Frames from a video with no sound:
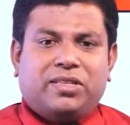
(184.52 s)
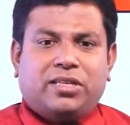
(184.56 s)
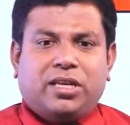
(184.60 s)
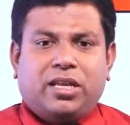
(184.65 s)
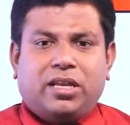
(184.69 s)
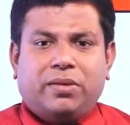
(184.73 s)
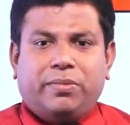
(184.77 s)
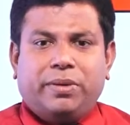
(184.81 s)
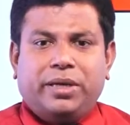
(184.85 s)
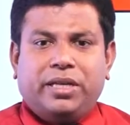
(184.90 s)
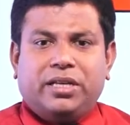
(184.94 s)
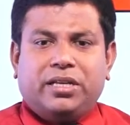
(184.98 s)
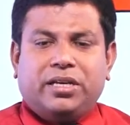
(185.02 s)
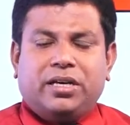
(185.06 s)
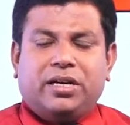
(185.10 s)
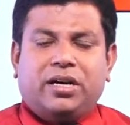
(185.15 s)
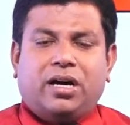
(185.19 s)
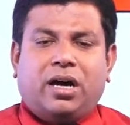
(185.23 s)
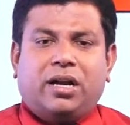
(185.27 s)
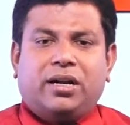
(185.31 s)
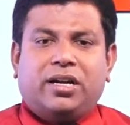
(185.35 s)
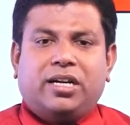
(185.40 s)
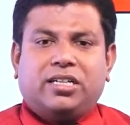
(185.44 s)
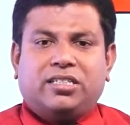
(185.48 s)
centimeter,
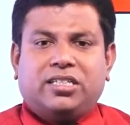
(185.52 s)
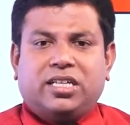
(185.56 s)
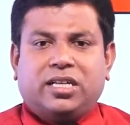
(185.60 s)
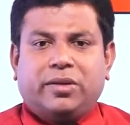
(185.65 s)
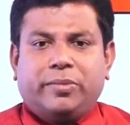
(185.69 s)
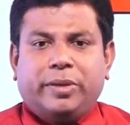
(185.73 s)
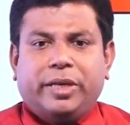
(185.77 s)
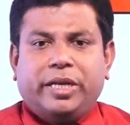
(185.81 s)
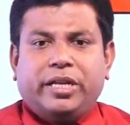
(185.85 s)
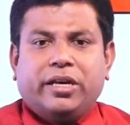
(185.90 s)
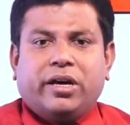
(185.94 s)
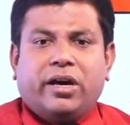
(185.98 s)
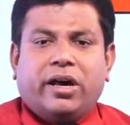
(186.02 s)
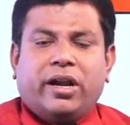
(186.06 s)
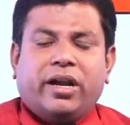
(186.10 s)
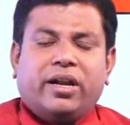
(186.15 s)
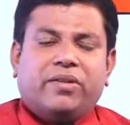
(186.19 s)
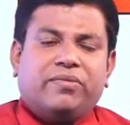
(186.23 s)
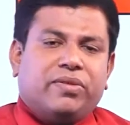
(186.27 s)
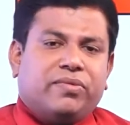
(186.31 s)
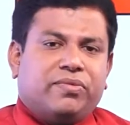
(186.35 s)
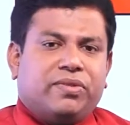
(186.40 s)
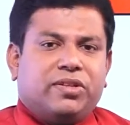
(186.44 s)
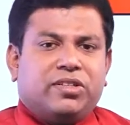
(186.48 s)
100 centimeter,
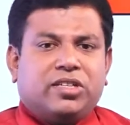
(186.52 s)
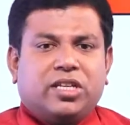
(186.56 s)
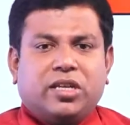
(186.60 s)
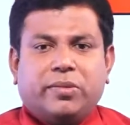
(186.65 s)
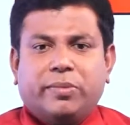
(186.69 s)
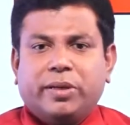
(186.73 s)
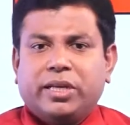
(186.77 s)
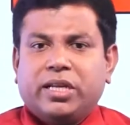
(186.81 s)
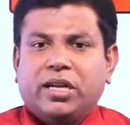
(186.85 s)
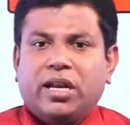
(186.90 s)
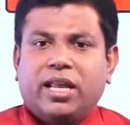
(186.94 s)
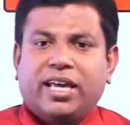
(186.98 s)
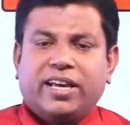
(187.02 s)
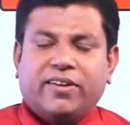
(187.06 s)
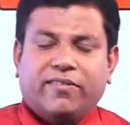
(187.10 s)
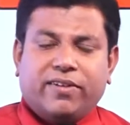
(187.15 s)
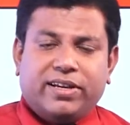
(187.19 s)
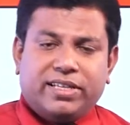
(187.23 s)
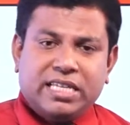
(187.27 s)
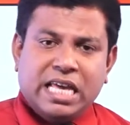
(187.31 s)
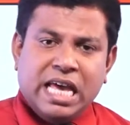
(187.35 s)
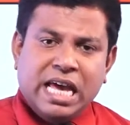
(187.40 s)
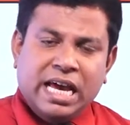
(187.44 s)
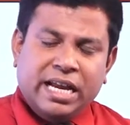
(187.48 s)
150 centimeter,
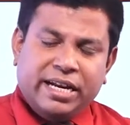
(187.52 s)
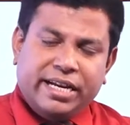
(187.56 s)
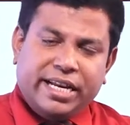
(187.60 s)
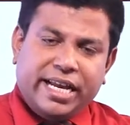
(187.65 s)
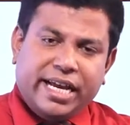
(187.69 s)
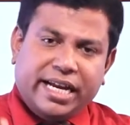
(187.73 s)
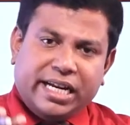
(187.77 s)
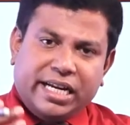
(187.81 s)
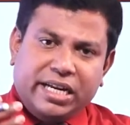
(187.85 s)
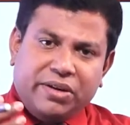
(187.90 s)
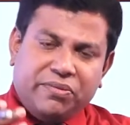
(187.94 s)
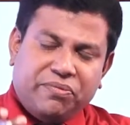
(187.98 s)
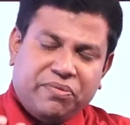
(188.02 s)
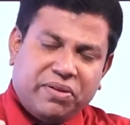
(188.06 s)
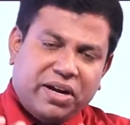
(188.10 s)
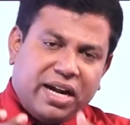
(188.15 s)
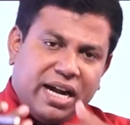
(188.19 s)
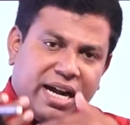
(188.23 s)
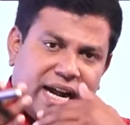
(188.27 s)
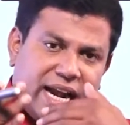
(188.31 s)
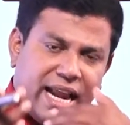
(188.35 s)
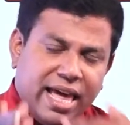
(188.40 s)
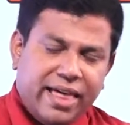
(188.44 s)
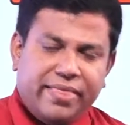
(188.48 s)
likewise take
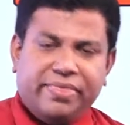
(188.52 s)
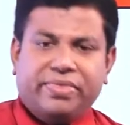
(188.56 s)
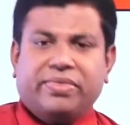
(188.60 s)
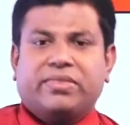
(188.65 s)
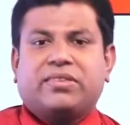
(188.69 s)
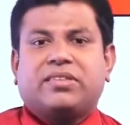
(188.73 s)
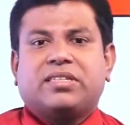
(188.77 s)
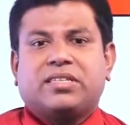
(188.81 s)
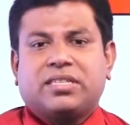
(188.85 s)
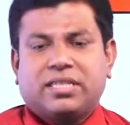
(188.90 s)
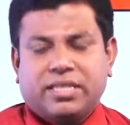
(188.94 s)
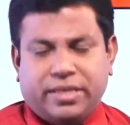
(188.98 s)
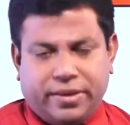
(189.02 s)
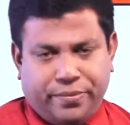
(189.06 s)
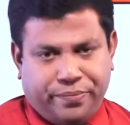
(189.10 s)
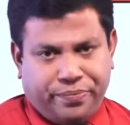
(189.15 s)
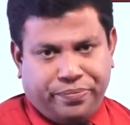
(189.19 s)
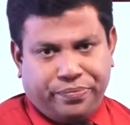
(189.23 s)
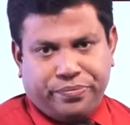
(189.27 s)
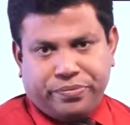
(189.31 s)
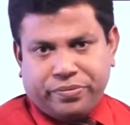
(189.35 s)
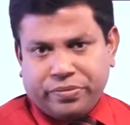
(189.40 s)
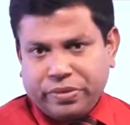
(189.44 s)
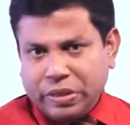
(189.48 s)
different lengths
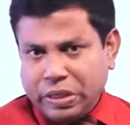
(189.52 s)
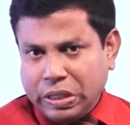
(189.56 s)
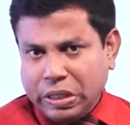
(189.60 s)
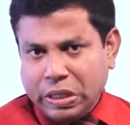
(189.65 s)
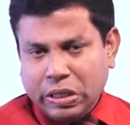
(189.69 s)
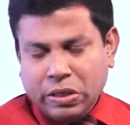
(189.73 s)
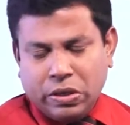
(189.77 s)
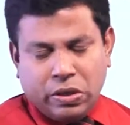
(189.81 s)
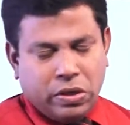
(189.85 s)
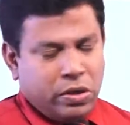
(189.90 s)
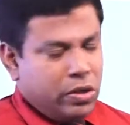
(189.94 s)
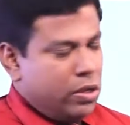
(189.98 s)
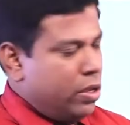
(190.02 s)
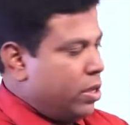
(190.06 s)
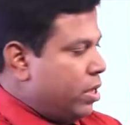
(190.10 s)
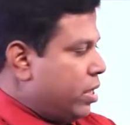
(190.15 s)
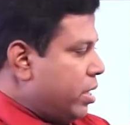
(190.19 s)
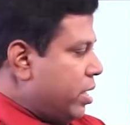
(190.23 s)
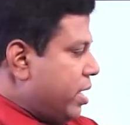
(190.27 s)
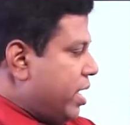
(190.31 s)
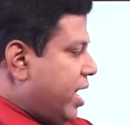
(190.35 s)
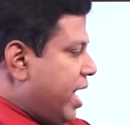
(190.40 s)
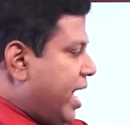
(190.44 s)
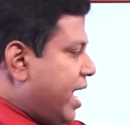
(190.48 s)

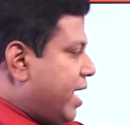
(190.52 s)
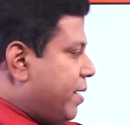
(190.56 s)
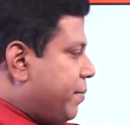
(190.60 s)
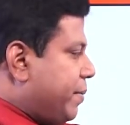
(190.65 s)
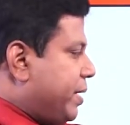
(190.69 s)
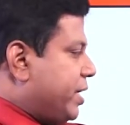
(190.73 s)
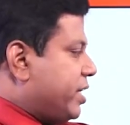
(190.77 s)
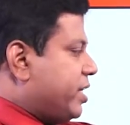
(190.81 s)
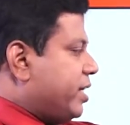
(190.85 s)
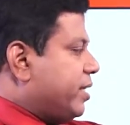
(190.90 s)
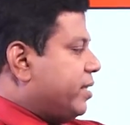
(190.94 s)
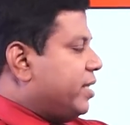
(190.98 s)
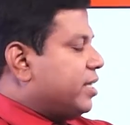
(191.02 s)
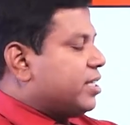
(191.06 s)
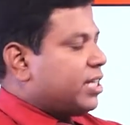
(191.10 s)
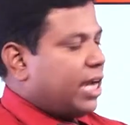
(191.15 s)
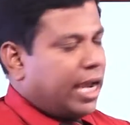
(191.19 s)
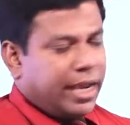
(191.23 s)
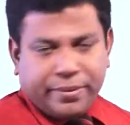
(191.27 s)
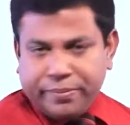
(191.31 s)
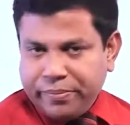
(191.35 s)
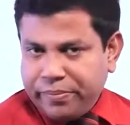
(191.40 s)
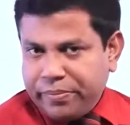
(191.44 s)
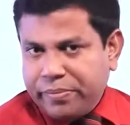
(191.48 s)
and measure the
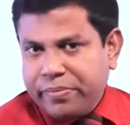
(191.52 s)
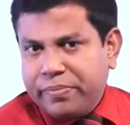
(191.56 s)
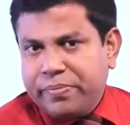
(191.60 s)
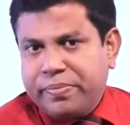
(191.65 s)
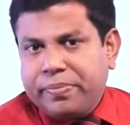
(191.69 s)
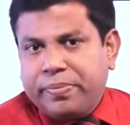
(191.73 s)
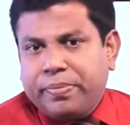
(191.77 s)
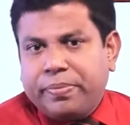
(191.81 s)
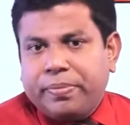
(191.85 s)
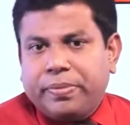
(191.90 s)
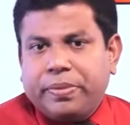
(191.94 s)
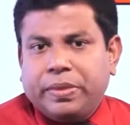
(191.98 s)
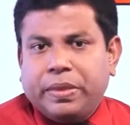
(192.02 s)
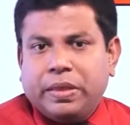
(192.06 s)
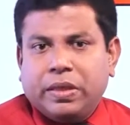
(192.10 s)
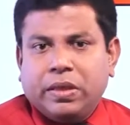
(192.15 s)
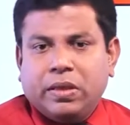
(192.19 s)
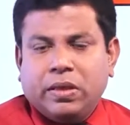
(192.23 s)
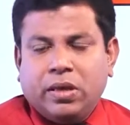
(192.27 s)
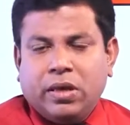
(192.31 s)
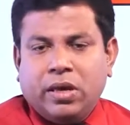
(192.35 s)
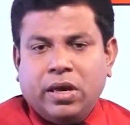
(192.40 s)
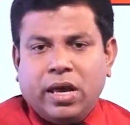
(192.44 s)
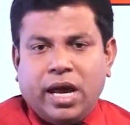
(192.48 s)
time
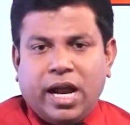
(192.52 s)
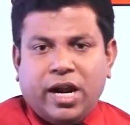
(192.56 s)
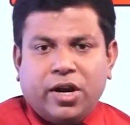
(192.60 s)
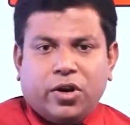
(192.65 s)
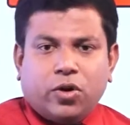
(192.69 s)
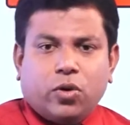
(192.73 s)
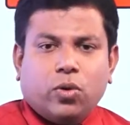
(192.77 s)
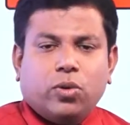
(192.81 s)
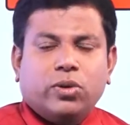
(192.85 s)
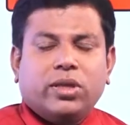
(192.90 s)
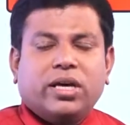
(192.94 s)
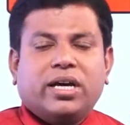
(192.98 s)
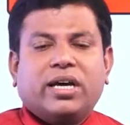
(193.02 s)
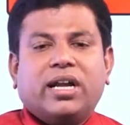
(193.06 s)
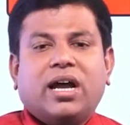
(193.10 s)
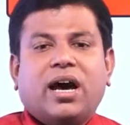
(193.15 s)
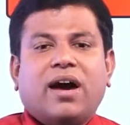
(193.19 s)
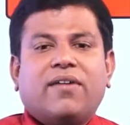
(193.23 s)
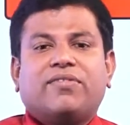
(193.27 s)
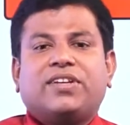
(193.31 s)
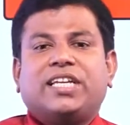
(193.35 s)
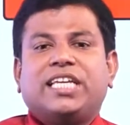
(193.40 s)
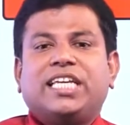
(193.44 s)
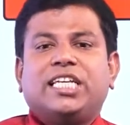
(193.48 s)
and draw the
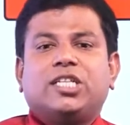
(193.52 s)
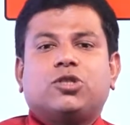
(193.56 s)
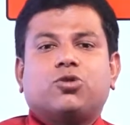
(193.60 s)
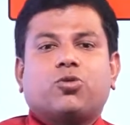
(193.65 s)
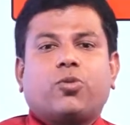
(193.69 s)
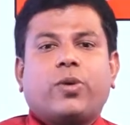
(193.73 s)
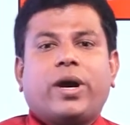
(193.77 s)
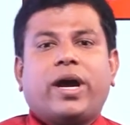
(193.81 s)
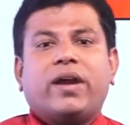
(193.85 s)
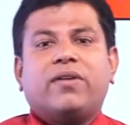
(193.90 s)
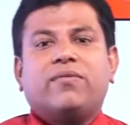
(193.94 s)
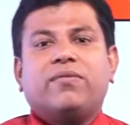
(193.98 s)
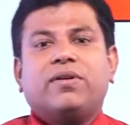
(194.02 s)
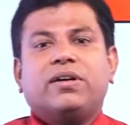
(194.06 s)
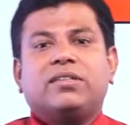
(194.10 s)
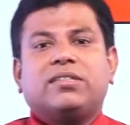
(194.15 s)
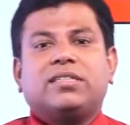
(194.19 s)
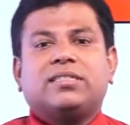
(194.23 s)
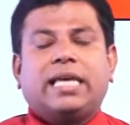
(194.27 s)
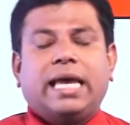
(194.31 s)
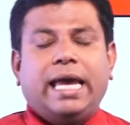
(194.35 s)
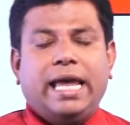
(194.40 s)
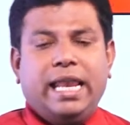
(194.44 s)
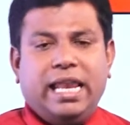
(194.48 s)
graph T squared
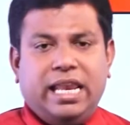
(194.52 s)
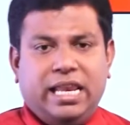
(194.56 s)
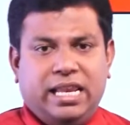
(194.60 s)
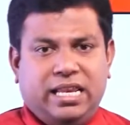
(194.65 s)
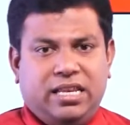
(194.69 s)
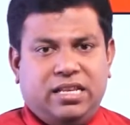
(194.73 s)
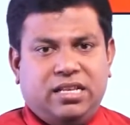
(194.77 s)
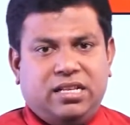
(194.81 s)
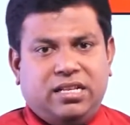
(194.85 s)
versus L.